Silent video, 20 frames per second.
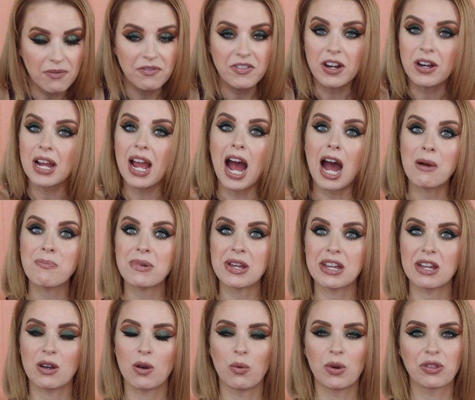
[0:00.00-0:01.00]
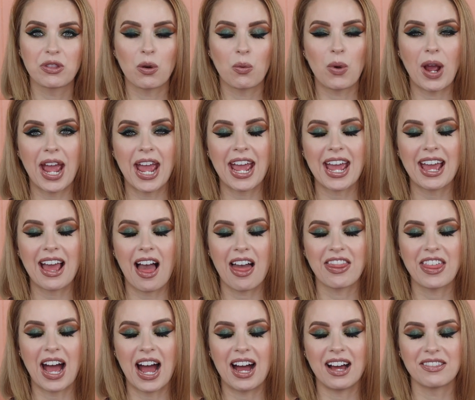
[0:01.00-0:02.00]
I'm very happy with the way
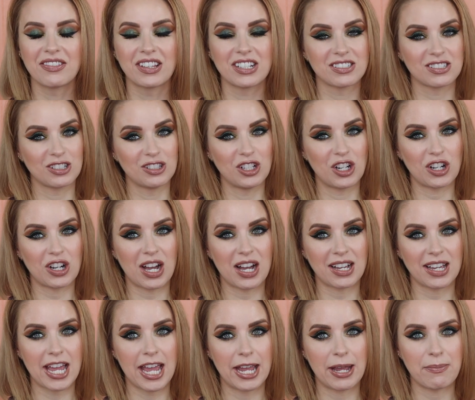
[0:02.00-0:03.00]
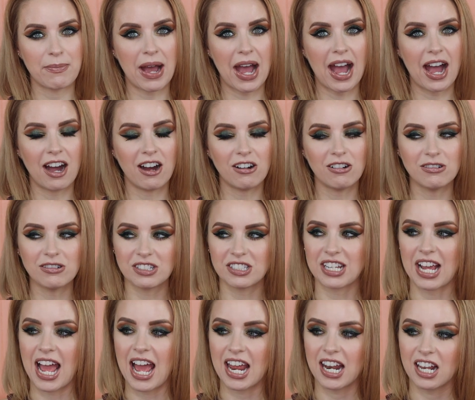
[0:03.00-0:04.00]
that this look came out
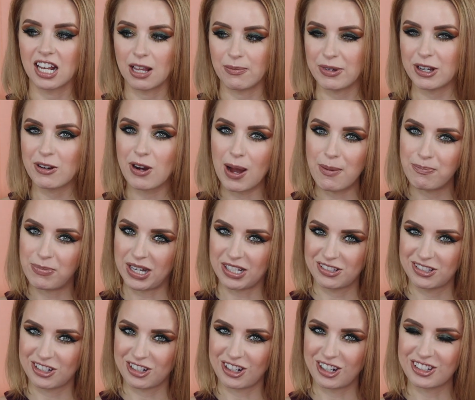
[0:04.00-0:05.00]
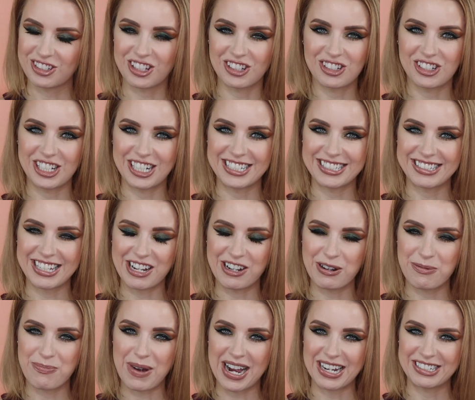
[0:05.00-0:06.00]
and let me grab Buster so she can say
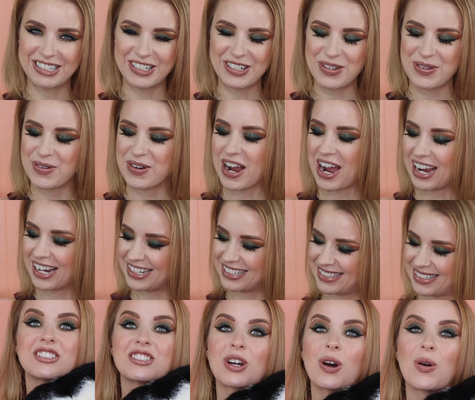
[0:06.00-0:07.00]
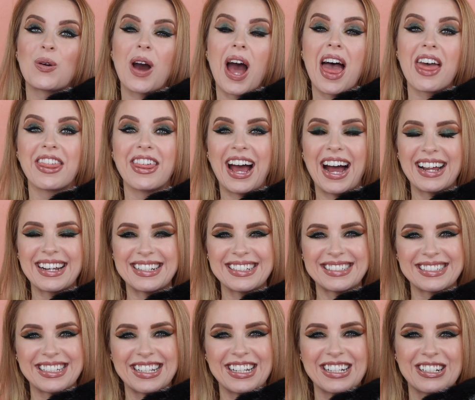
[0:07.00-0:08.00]
goodbye to you guys. So that
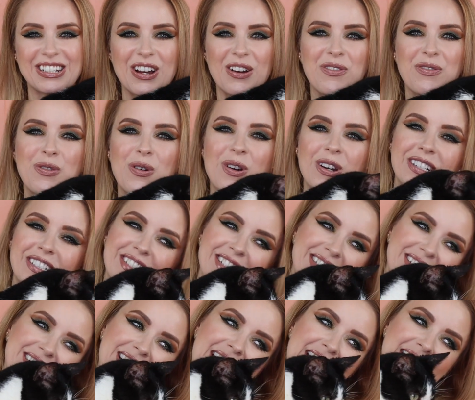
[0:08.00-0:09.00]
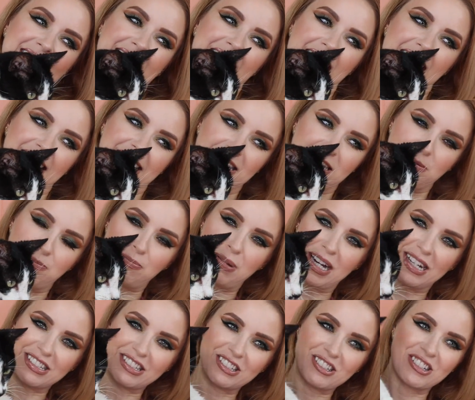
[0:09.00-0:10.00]
is it for today guys.
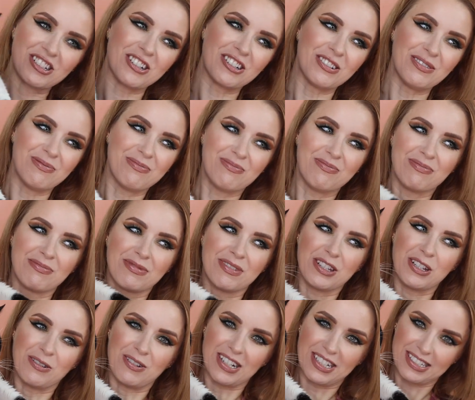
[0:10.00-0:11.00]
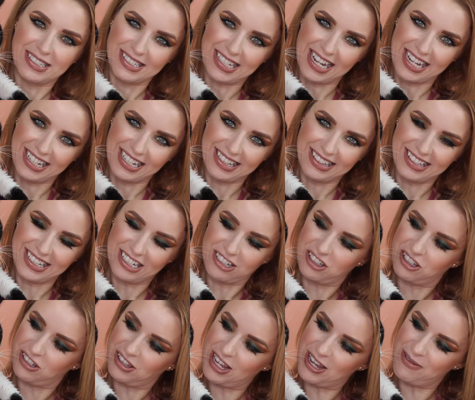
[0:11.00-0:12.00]
Buster, you want to say anything
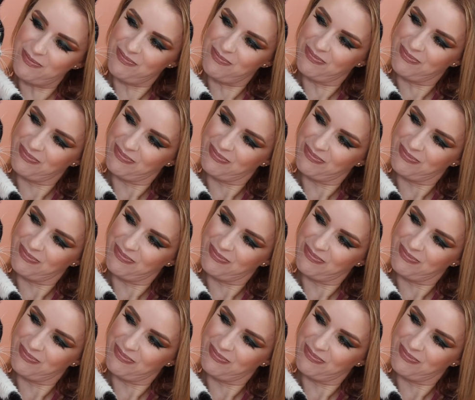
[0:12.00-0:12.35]
to them?